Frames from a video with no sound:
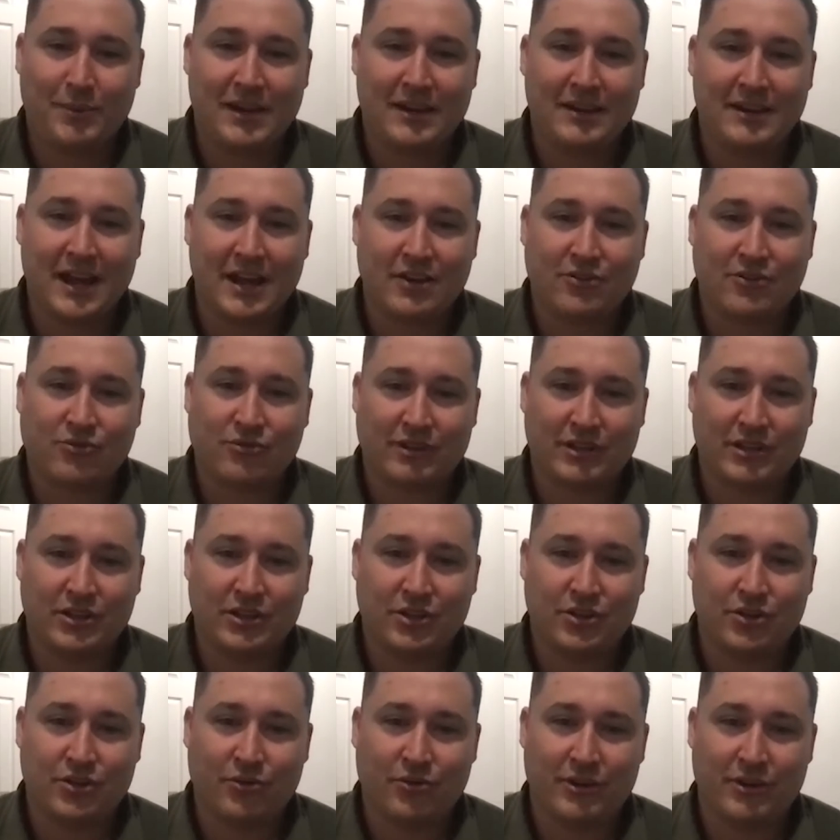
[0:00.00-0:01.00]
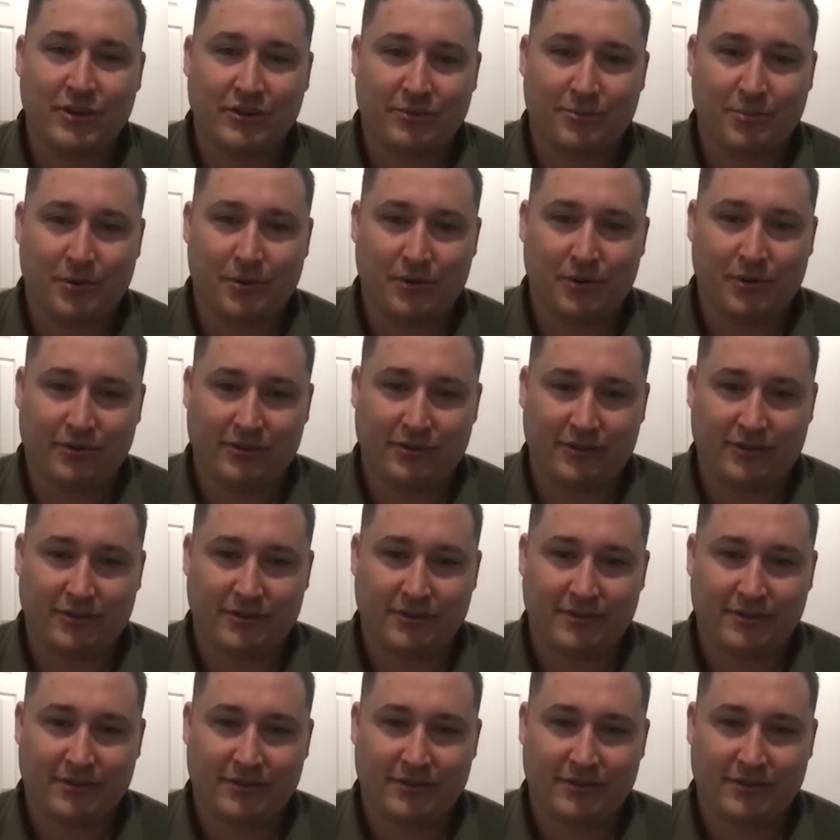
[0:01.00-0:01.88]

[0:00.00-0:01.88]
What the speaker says: a naturally curious person.